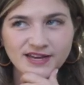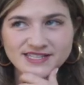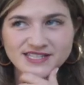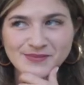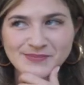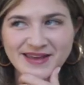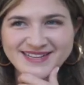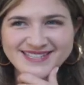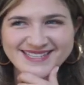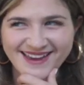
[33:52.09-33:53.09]
That's
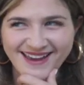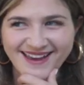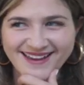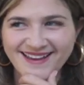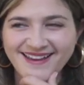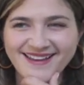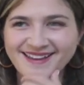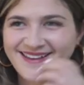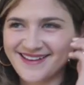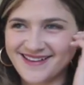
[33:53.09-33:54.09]
amazing.
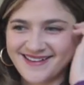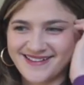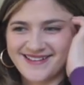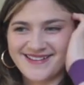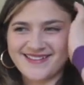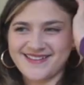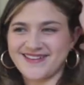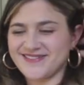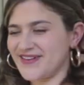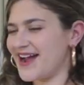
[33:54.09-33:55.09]

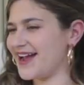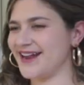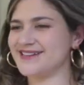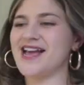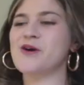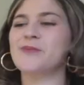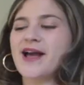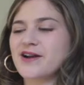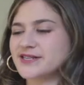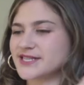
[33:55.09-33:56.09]
All right, now we're
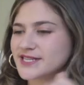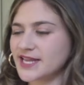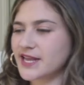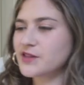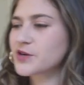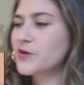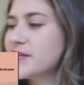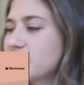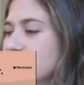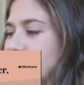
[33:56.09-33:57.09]
back onto the Taylor
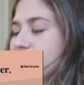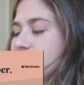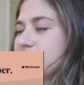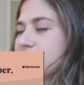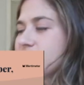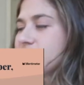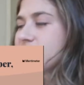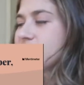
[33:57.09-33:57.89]
questions. It's getting